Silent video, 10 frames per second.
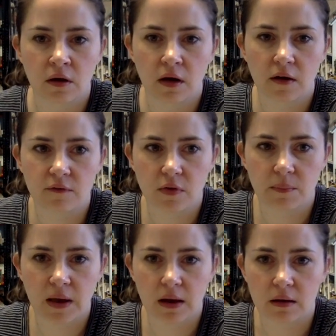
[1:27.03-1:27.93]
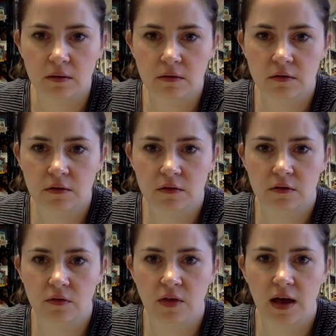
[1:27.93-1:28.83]
of the band.
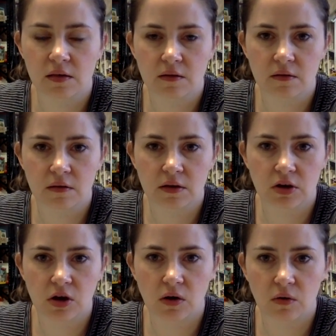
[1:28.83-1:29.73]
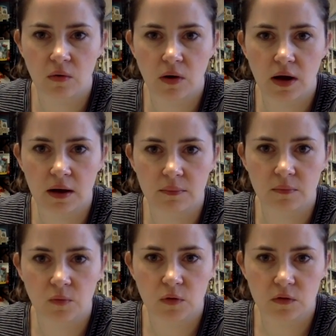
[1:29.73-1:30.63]
So that's,
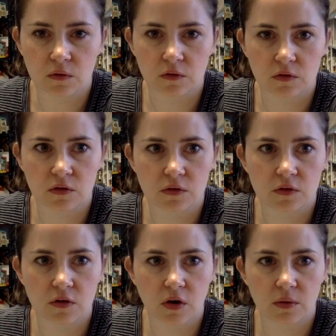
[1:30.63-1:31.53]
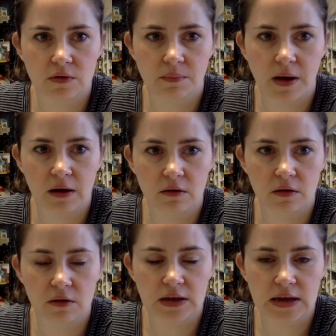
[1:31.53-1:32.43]
when soldiers used to go into
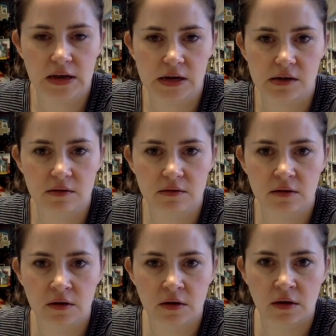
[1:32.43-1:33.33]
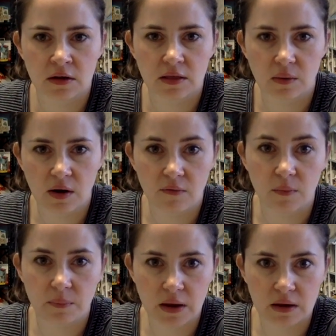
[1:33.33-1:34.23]
battle and they would have a
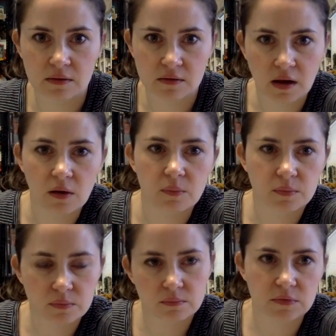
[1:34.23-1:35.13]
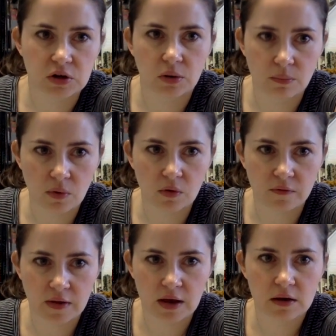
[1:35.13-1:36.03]
band to help,
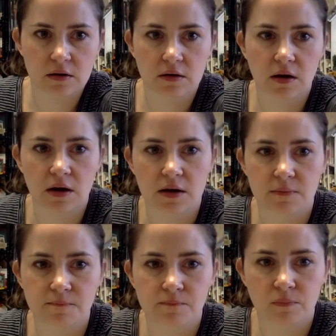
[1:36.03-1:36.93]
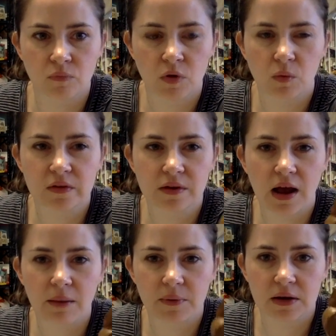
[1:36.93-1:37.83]
motivate. Wasn't
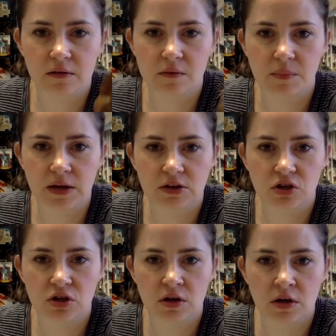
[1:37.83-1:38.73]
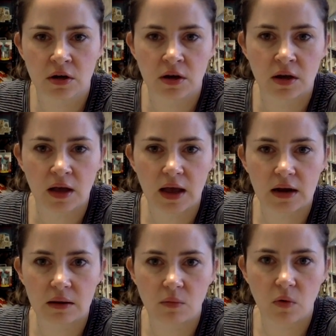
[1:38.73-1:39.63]
happening as much
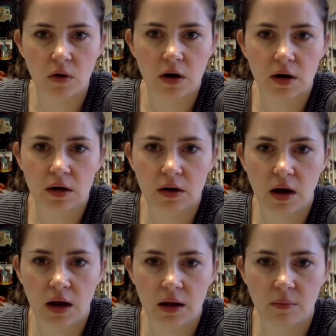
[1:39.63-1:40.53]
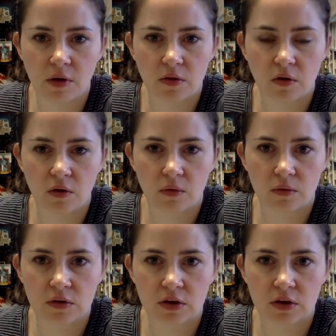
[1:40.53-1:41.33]
anymore, although,